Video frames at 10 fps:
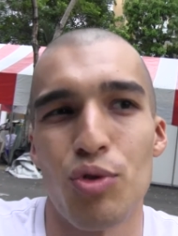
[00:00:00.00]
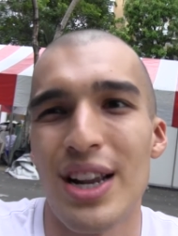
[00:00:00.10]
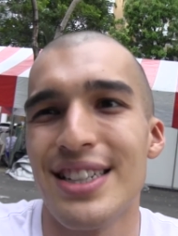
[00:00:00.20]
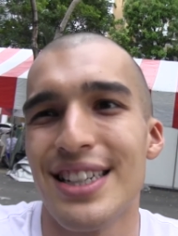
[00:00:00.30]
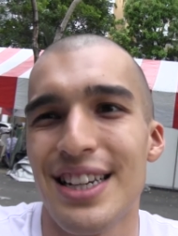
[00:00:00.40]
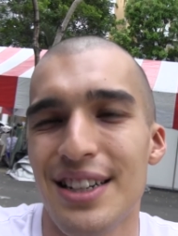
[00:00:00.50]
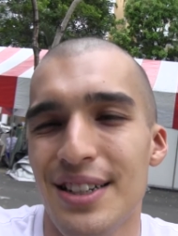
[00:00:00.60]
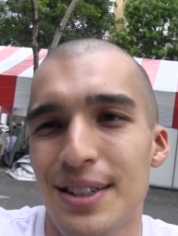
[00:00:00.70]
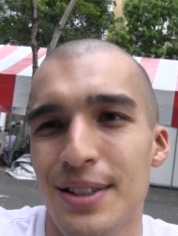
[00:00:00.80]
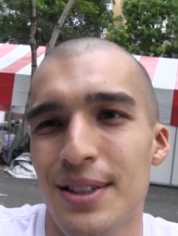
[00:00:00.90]
renting
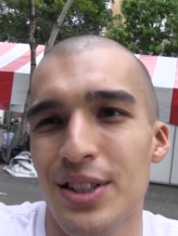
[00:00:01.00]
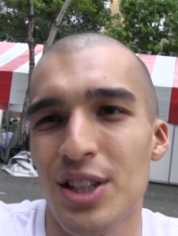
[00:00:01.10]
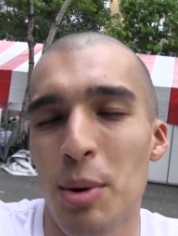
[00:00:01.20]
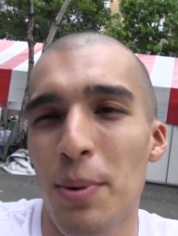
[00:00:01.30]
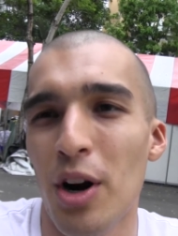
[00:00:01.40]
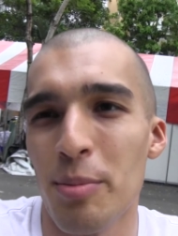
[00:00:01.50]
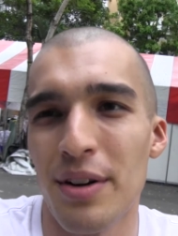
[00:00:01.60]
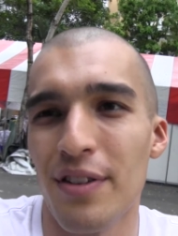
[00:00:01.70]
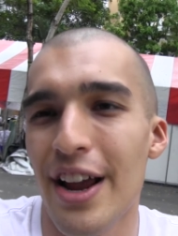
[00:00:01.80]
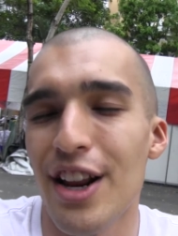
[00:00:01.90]
some
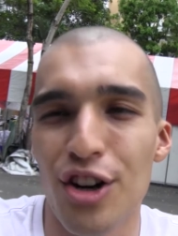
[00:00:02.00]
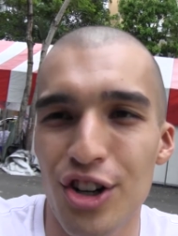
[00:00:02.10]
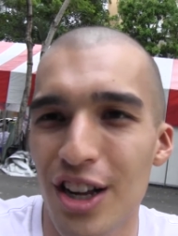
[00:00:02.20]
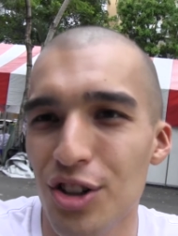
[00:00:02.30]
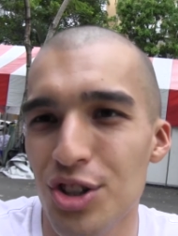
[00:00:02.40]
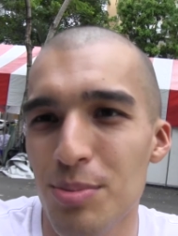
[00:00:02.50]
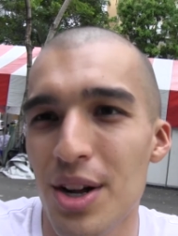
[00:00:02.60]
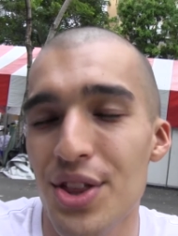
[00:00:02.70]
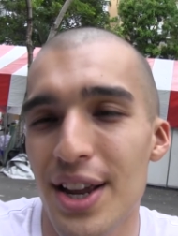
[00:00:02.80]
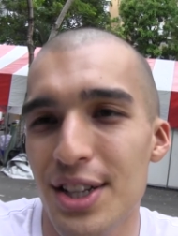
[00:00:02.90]
apartment for $800 a
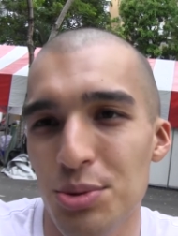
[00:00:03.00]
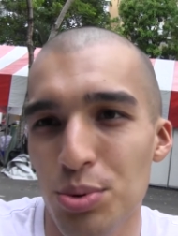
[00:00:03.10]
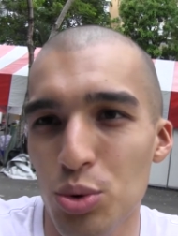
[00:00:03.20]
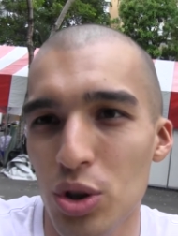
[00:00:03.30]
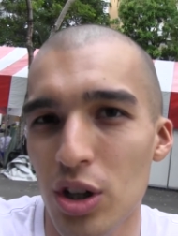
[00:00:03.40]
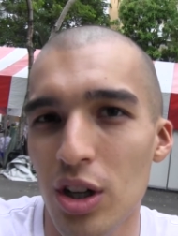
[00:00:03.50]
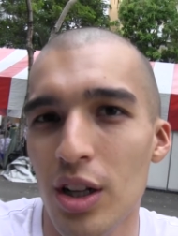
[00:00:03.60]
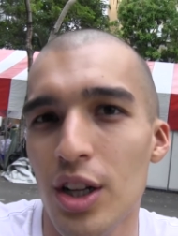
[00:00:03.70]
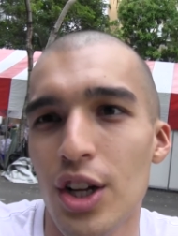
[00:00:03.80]
month that has a pool,